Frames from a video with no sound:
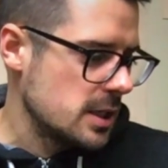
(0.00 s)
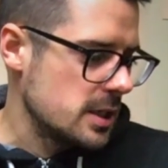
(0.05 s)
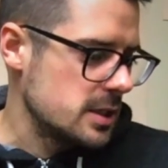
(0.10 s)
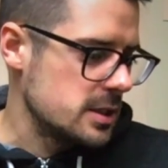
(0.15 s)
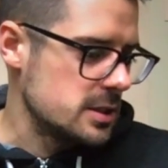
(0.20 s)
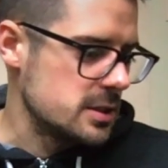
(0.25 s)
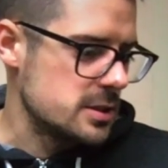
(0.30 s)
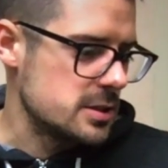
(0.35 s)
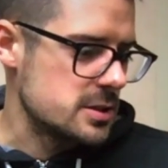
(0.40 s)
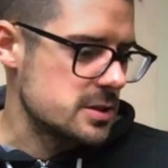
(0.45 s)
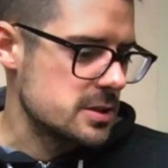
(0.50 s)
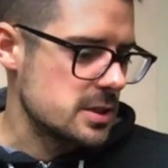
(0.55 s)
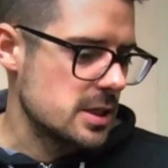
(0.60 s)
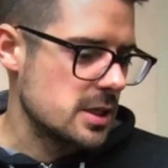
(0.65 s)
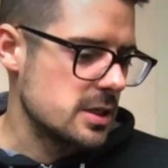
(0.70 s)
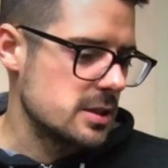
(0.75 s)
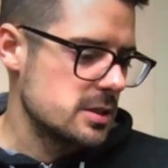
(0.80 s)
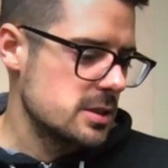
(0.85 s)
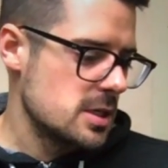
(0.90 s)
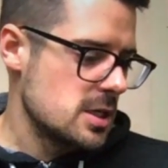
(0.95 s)
is
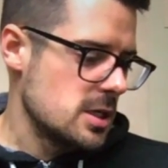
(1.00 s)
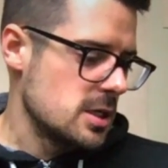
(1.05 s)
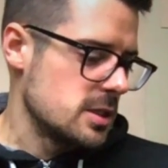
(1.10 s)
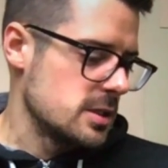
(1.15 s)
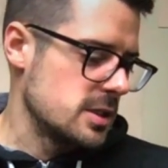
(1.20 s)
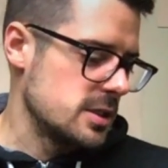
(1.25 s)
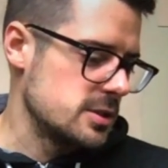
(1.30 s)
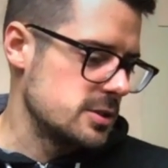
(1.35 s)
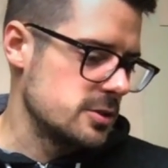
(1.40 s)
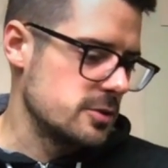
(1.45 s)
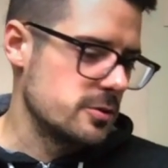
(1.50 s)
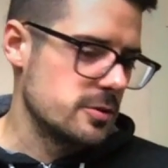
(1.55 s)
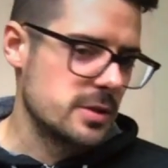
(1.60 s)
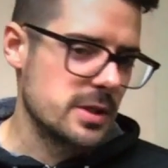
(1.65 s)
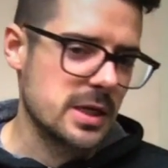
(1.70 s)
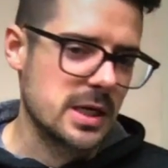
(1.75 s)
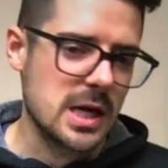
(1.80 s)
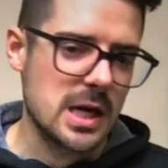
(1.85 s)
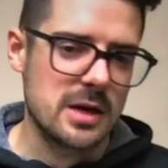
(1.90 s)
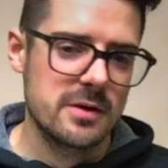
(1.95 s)
that
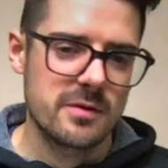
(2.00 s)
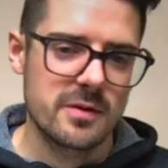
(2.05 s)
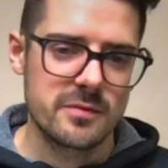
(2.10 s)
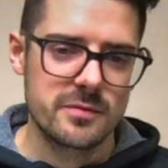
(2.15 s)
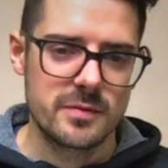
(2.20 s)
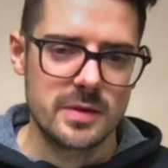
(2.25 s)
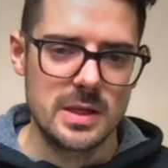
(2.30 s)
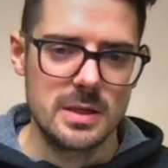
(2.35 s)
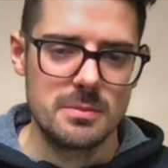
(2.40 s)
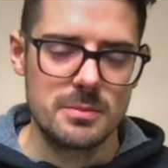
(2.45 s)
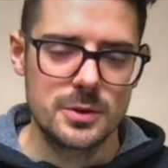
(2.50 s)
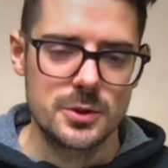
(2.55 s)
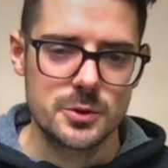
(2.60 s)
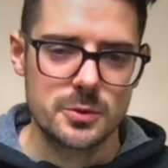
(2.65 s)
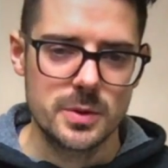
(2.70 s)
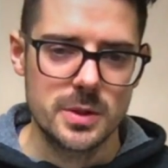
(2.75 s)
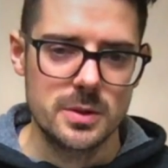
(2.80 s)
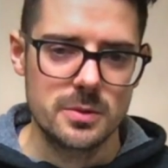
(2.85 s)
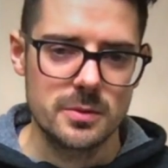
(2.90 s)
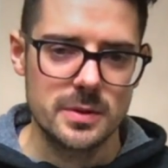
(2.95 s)
they kind of have an
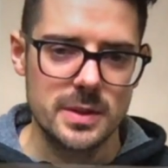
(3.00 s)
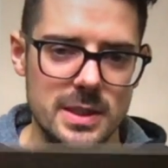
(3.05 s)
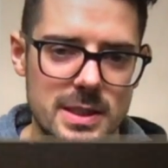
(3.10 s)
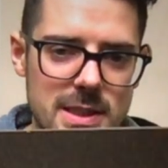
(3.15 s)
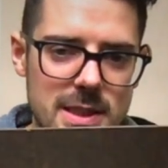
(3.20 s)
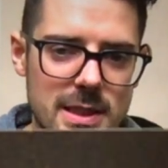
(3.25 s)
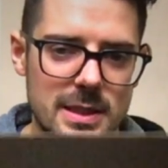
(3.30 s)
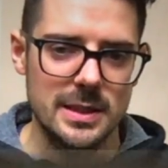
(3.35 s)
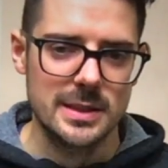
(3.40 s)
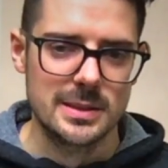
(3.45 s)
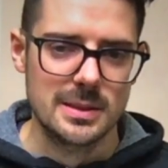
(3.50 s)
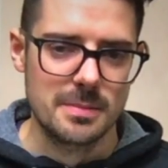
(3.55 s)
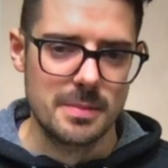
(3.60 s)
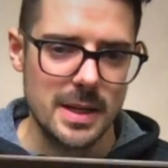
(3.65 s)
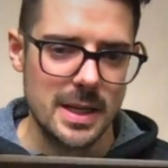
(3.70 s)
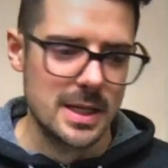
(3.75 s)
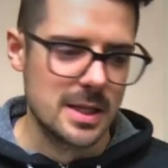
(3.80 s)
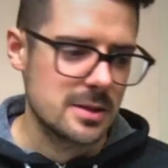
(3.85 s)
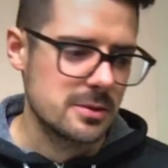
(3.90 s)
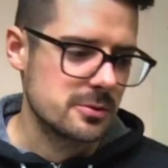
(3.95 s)
in-between where they take like the
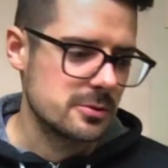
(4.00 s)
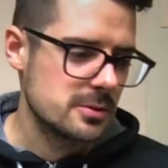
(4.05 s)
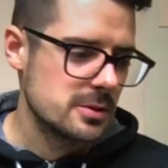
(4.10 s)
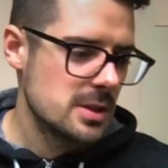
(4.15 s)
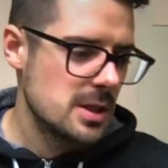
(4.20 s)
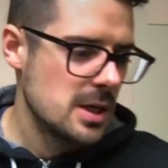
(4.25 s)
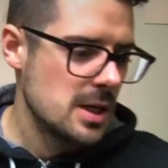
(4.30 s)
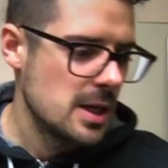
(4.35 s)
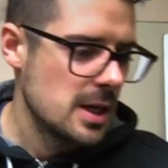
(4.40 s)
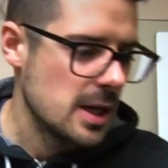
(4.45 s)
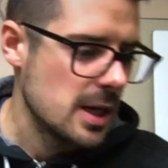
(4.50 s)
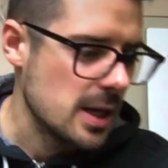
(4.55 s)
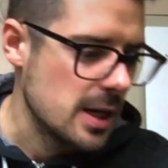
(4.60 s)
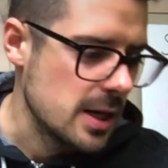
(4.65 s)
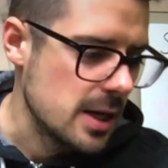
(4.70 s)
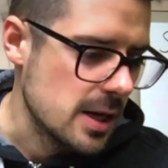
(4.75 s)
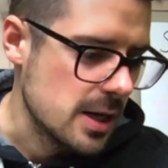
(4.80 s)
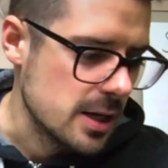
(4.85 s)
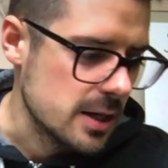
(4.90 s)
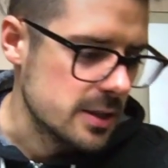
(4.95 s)
panel
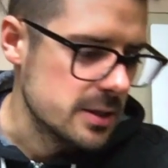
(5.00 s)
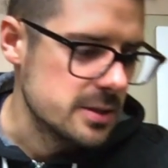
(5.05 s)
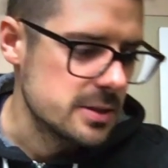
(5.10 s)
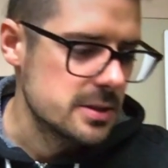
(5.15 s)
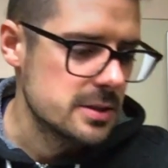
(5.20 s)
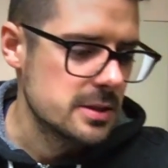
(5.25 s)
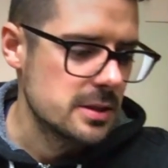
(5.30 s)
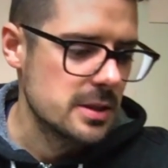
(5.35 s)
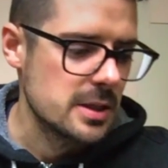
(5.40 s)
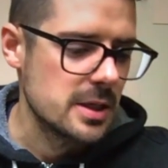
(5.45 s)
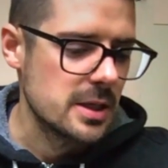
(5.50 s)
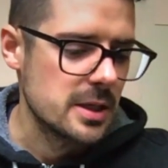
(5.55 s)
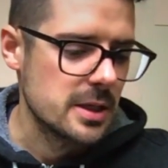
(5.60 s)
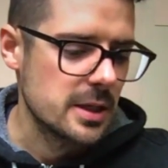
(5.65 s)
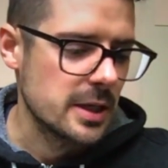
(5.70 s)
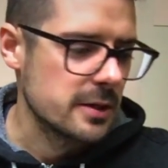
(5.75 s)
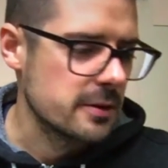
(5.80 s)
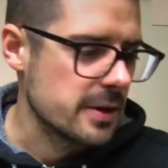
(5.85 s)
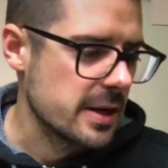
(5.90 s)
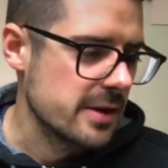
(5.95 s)
and I
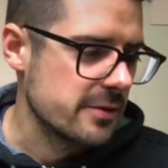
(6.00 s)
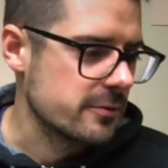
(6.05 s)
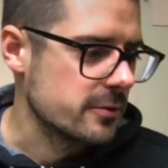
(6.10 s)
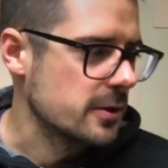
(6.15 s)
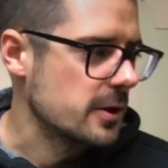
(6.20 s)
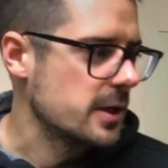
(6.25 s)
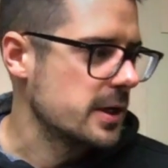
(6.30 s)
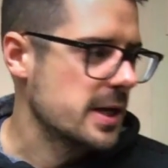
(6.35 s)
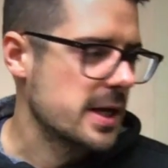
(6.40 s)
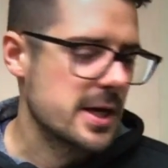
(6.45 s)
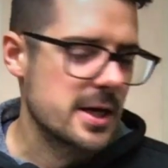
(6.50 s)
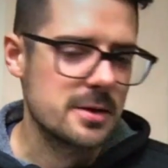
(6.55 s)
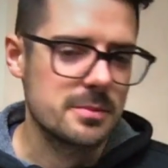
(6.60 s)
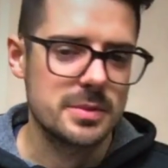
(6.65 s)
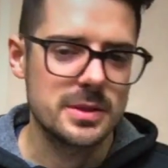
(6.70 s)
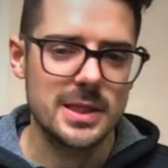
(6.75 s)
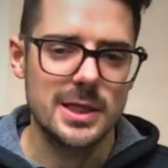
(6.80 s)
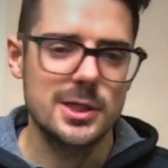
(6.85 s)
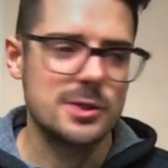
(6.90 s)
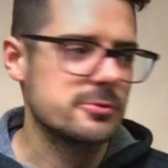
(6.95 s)
don't have one on hand, but
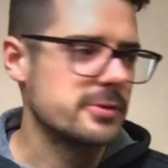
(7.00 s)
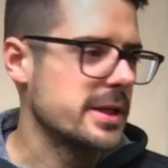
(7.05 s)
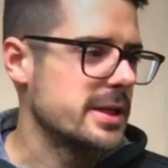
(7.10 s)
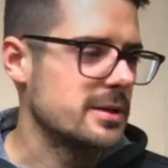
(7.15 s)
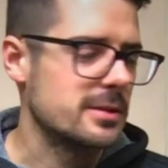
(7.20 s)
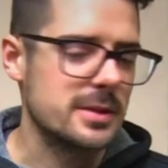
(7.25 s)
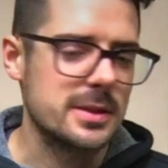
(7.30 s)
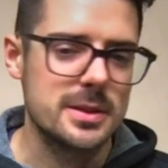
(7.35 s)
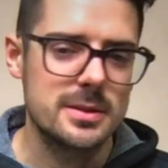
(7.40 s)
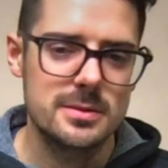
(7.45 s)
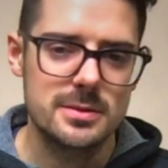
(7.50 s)
they cradle it.